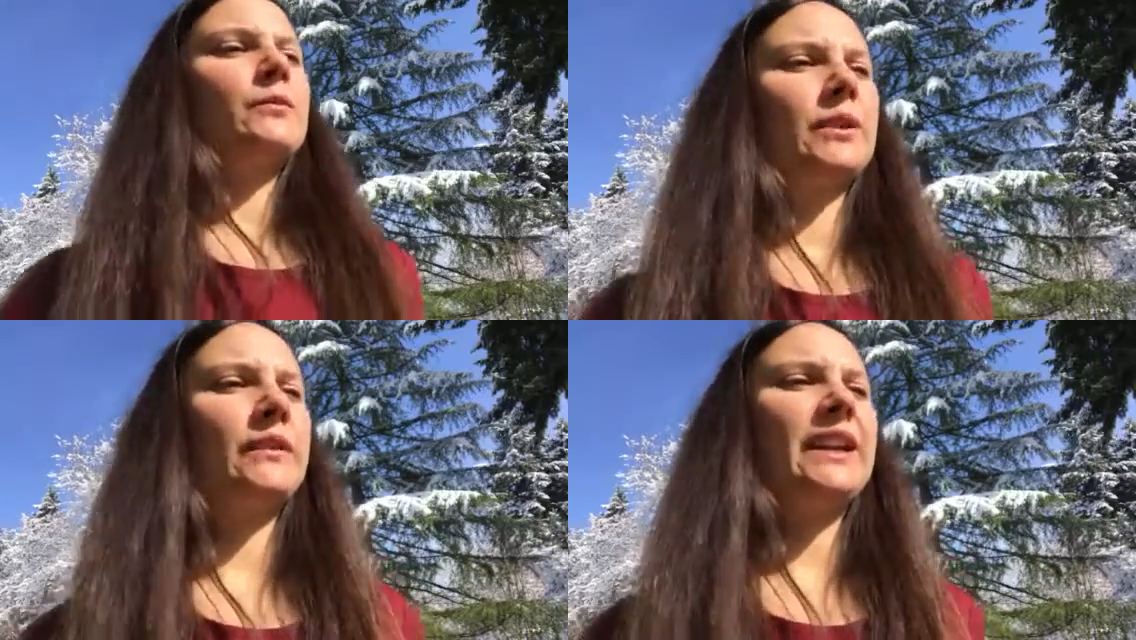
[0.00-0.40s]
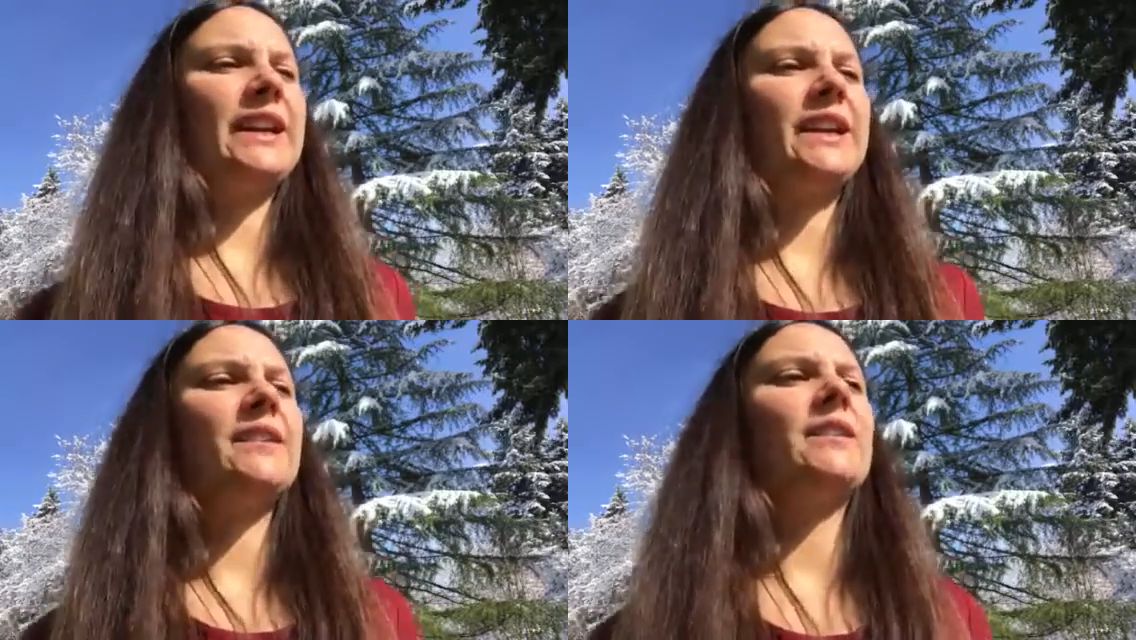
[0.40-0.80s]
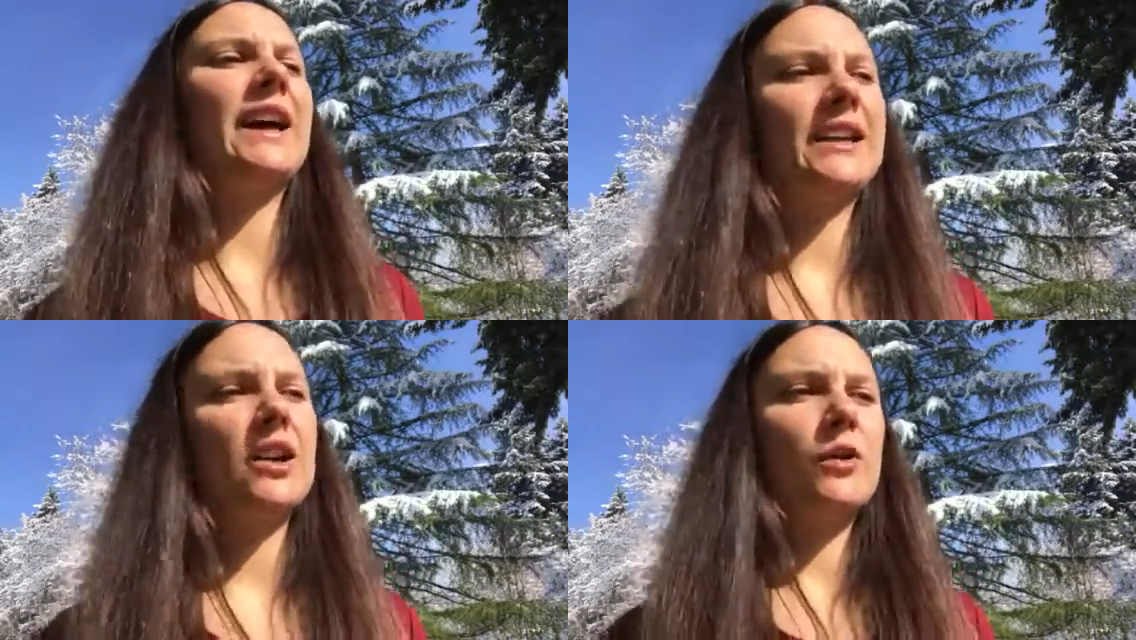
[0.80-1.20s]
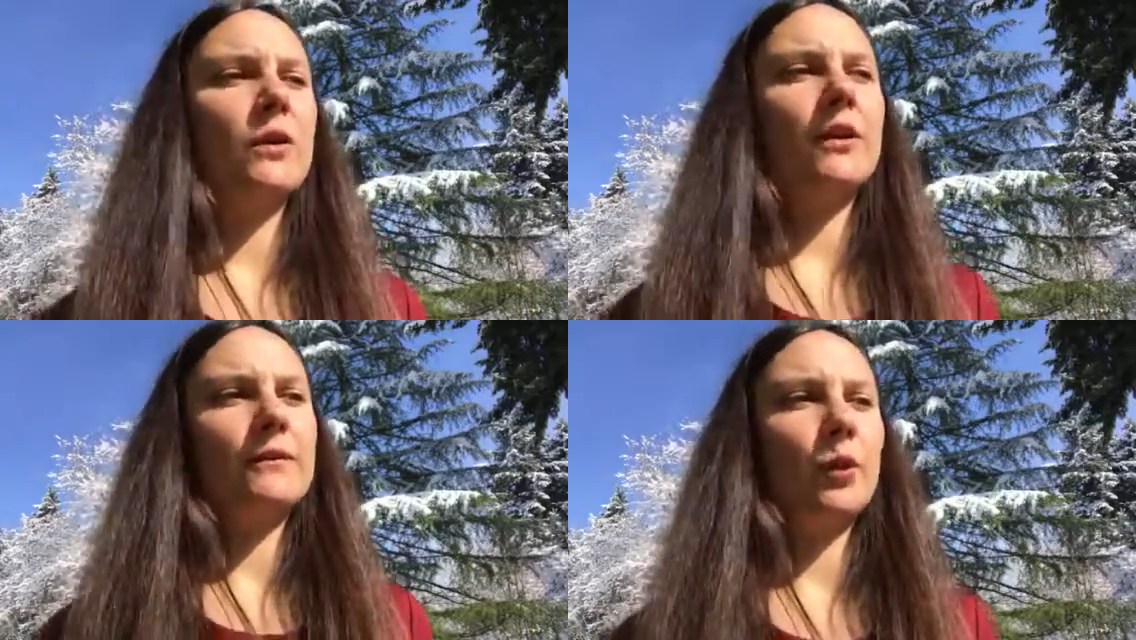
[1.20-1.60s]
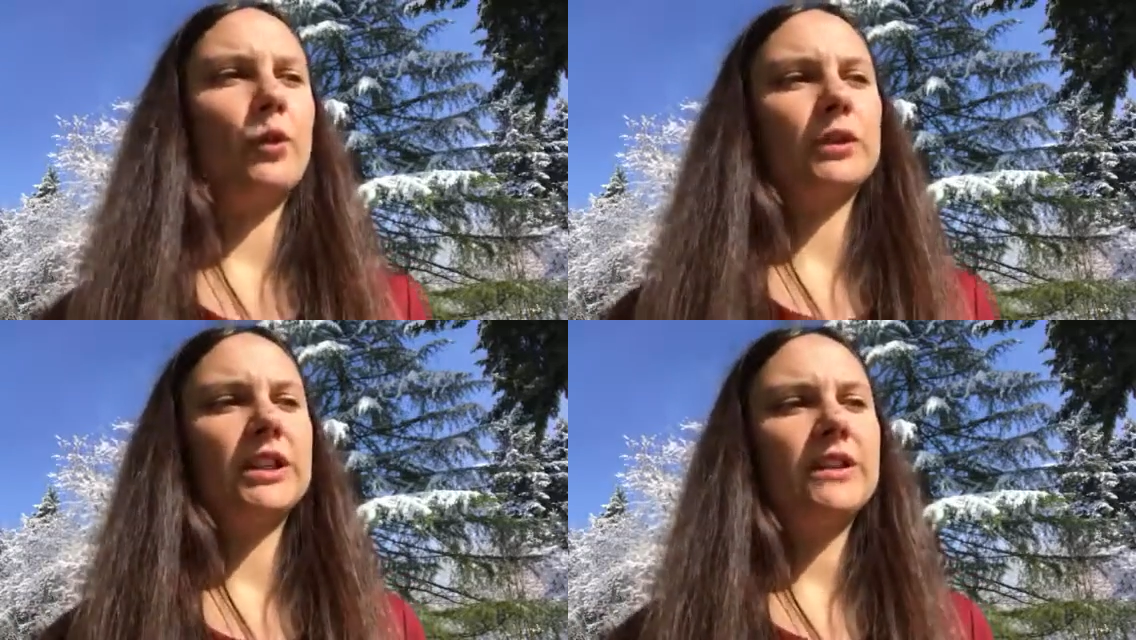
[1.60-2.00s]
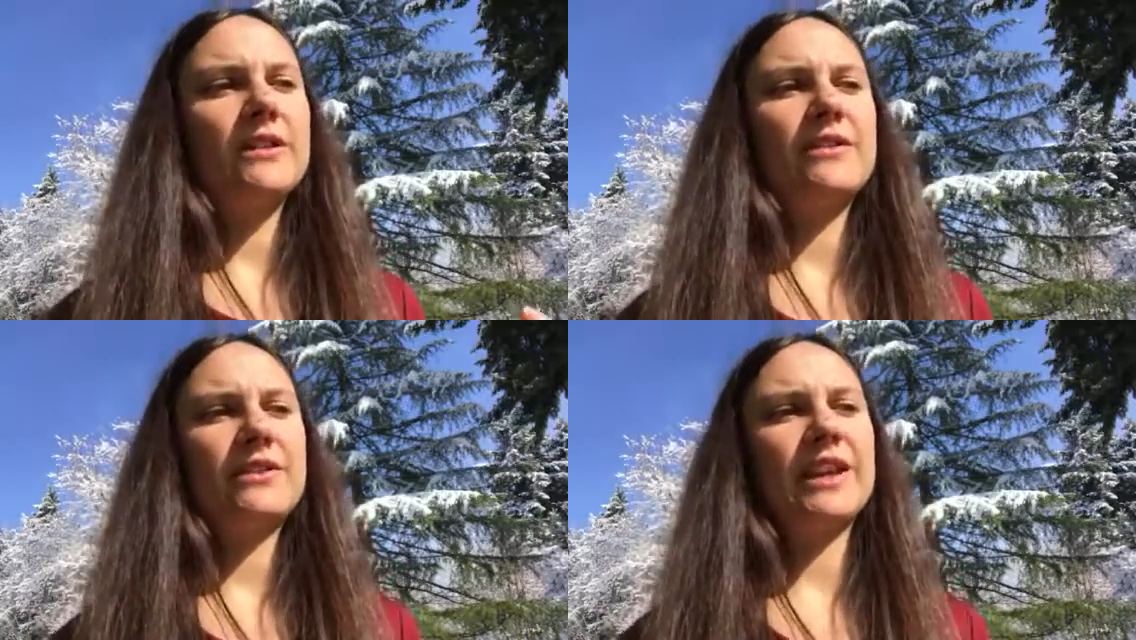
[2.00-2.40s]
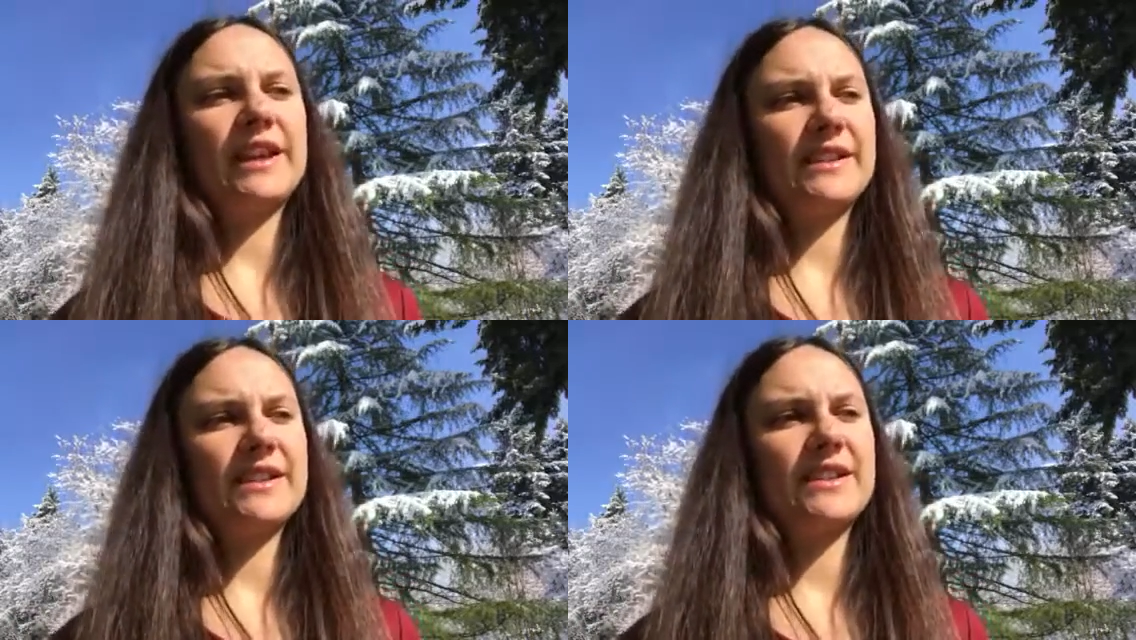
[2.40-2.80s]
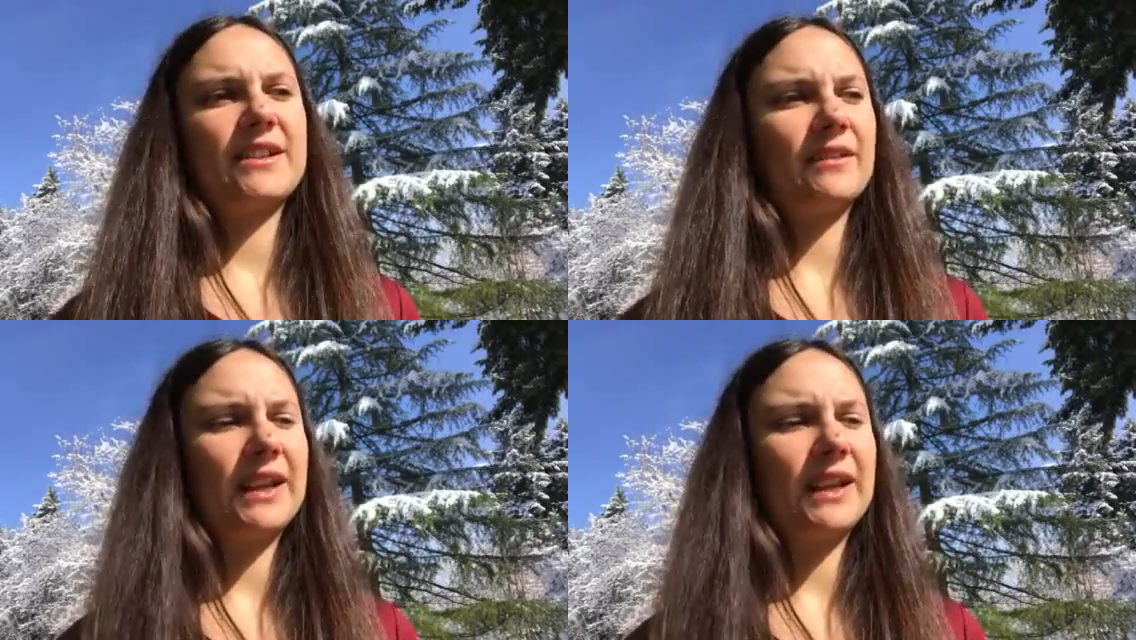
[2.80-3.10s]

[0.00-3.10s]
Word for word: really let go of old things,